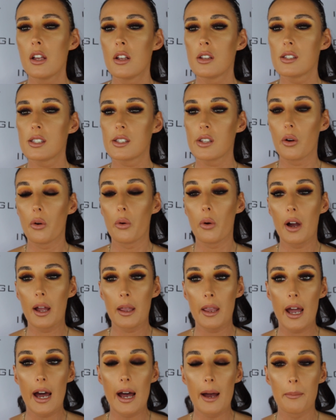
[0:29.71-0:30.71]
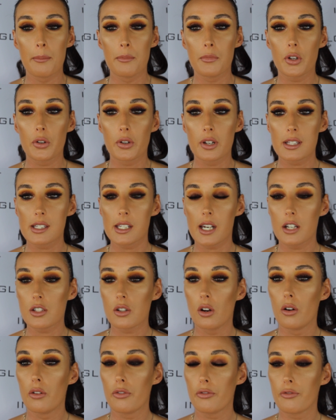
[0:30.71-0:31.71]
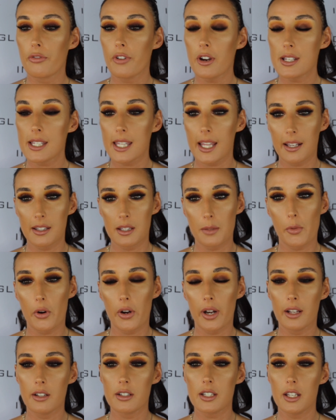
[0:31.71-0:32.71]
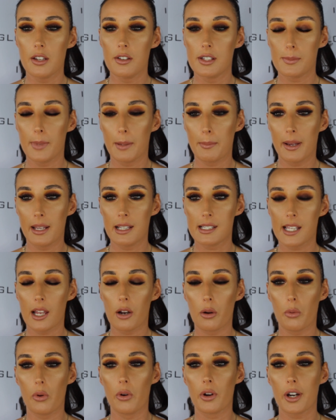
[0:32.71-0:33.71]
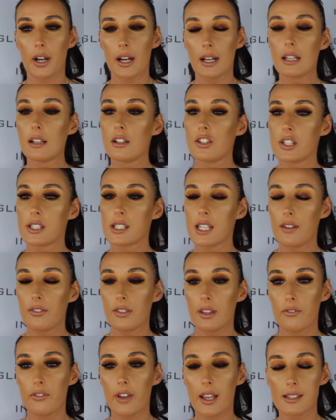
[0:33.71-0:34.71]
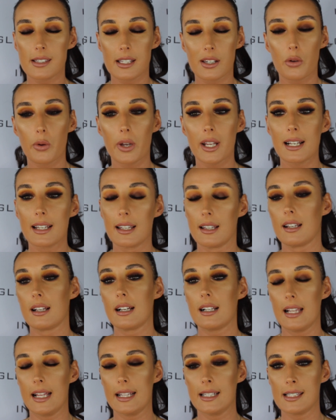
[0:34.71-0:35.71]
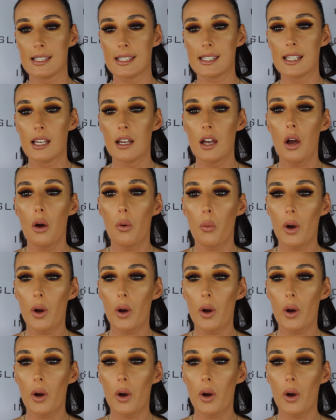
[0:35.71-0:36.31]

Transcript: So I am going to start off first thing in the morning to use my micellar water, and I'll just give the face a quick little cleanse.